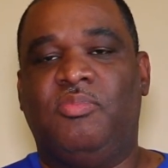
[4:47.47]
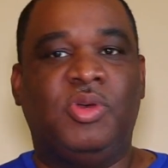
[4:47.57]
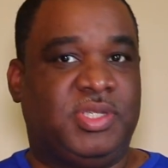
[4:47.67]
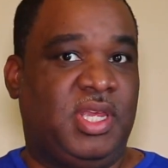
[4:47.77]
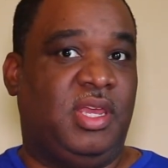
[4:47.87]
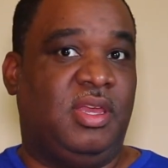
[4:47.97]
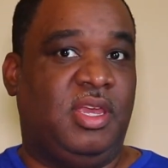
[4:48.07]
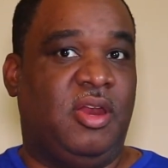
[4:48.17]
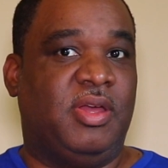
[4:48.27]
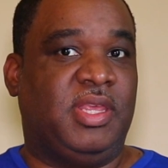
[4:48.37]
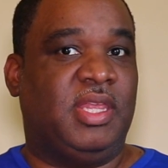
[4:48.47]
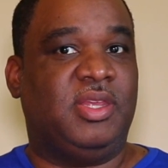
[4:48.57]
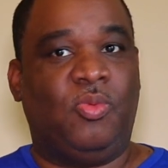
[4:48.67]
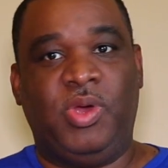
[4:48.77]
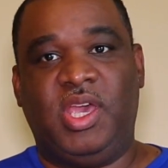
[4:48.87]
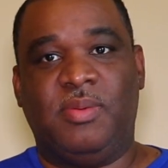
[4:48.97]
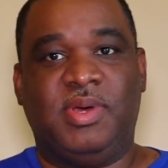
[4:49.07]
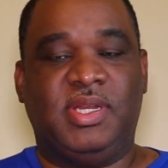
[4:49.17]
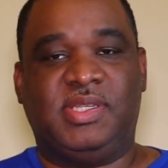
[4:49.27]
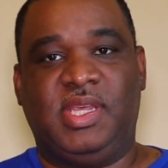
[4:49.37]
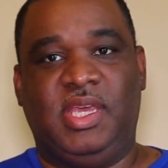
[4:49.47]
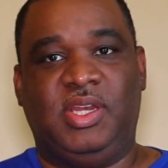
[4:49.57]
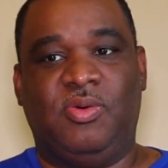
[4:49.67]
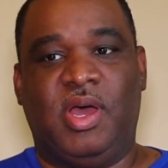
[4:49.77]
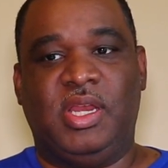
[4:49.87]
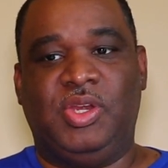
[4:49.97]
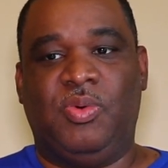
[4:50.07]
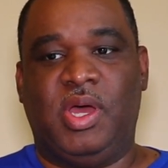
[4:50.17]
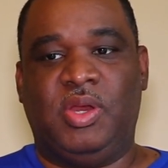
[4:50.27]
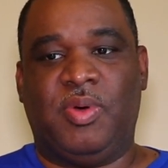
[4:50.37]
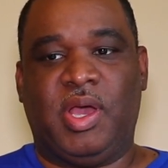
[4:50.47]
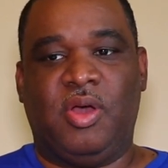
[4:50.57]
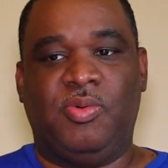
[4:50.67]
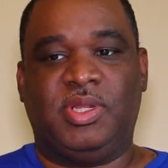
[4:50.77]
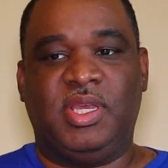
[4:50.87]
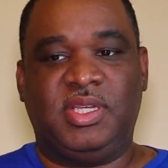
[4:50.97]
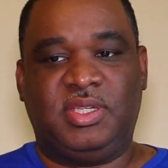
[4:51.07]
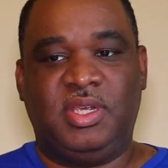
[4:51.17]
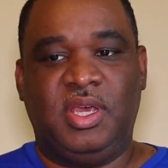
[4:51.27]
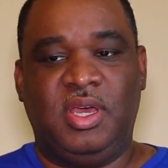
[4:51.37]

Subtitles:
We'll see. At the end of the week, I'm going to say, do I go with this,